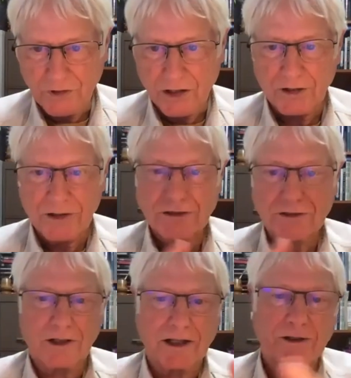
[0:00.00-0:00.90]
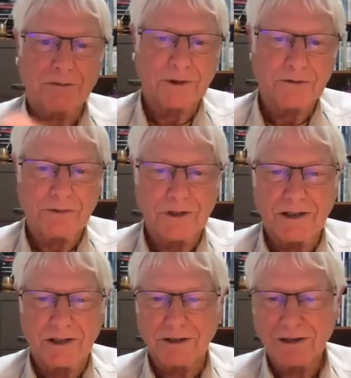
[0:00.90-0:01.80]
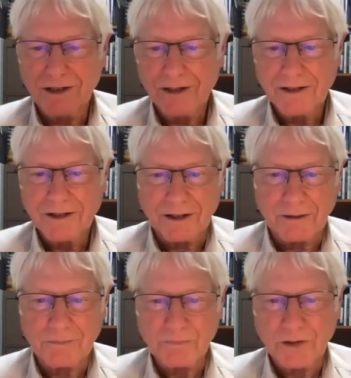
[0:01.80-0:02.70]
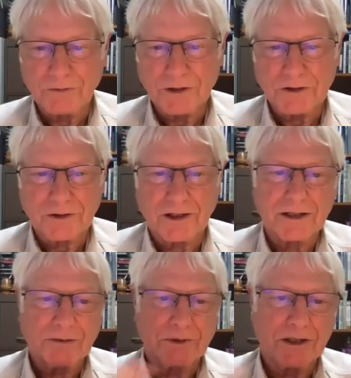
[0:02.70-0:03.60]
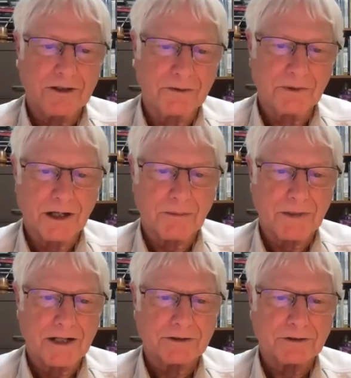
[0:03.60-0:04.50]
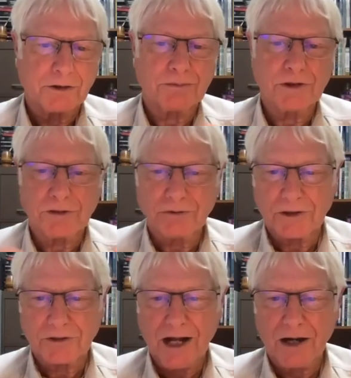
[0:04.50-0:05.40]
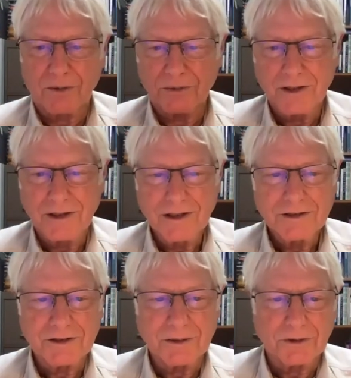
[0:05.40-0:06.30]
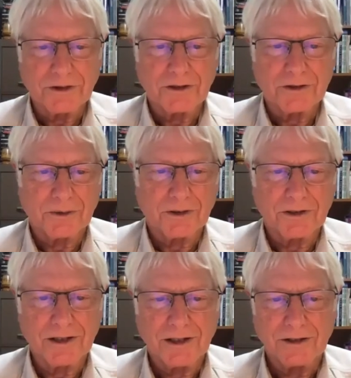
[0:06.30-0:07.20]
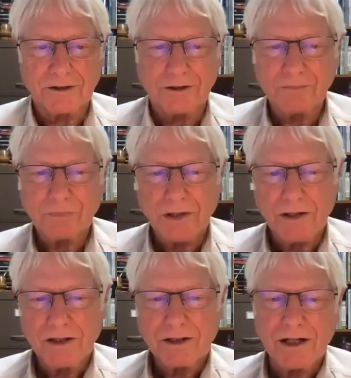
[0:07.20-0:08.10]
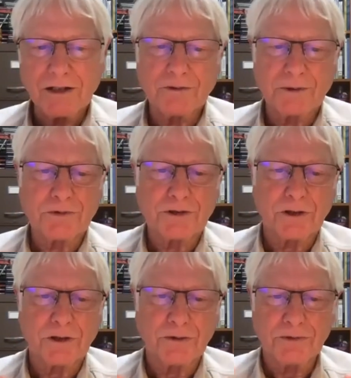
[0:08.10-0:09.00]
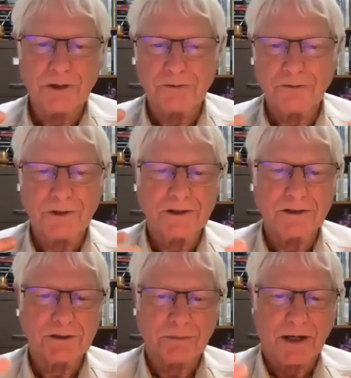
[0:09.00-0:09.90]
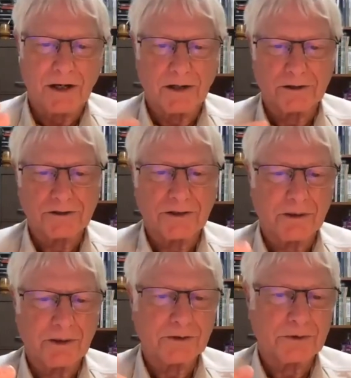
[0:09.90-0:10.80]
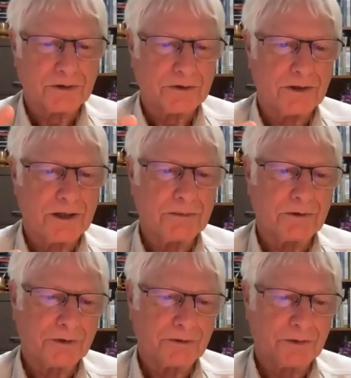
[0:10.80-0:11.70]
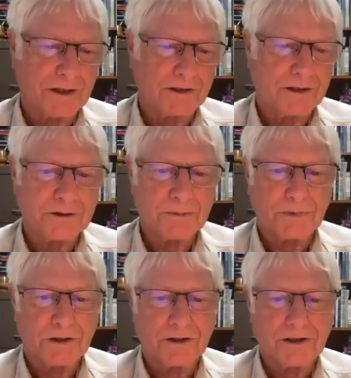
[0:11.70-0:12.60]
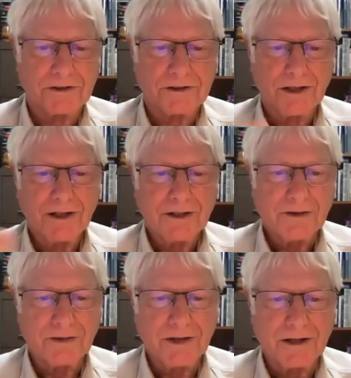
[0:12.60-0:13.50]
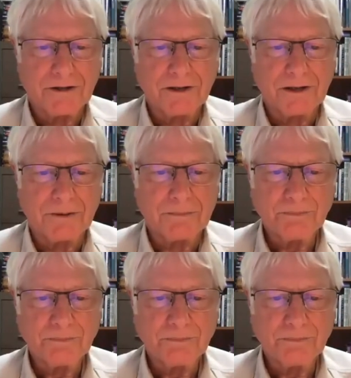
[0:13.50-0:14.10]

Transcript: are they selectively feeding? Um, if they're selective, again, you've got to match it. So observe the trout, see what they're doing, and uh, kind of observe your feelings about all this. You go out to a stream, if you're fairly experienced, then um,